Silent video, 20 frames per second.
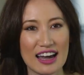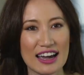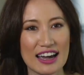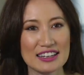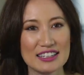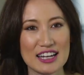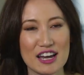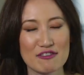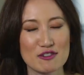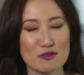I
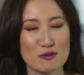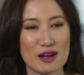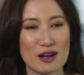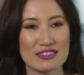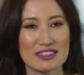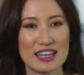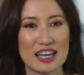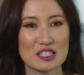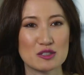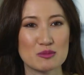never
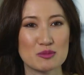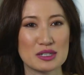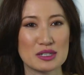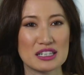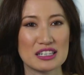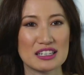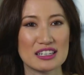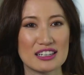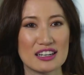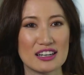want that to
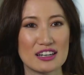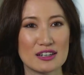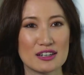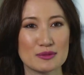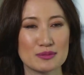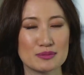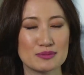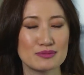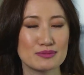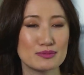be a
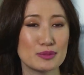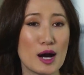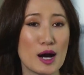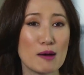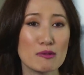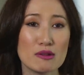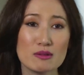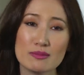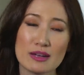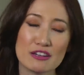
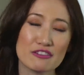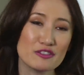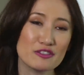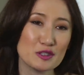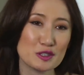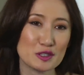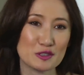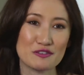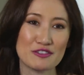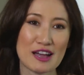problem in my
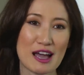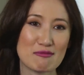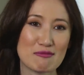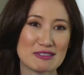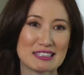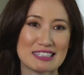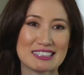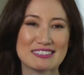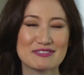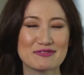future
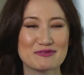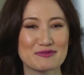family.